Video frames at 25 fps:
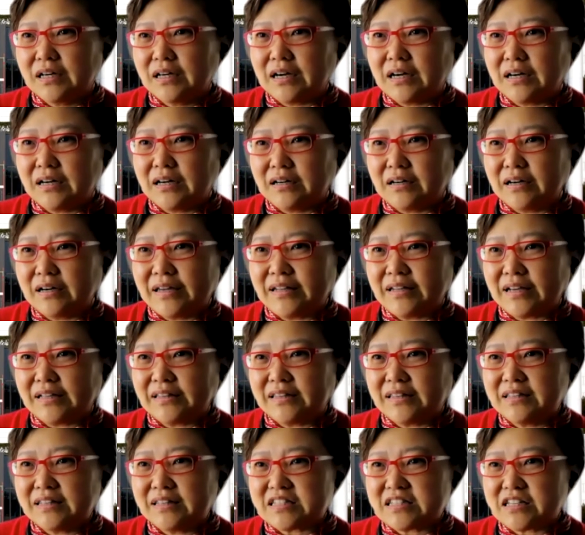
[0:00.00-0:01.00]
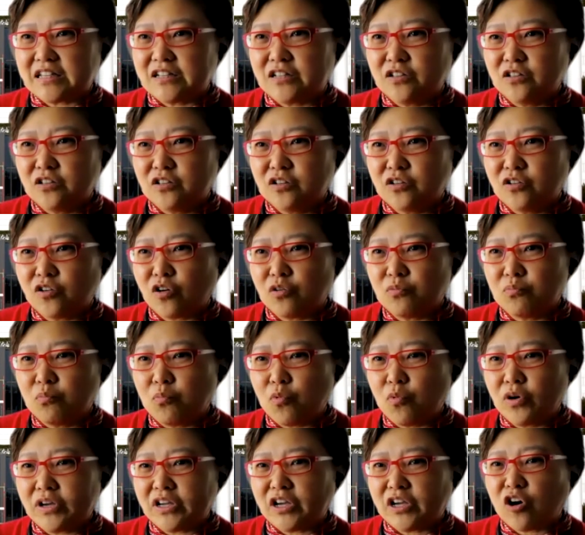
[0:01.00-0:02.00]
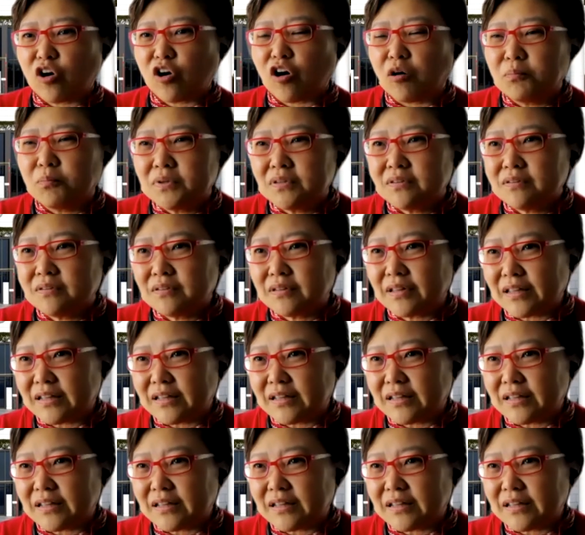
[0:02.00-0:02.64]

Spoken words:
And I think there's a lot more in common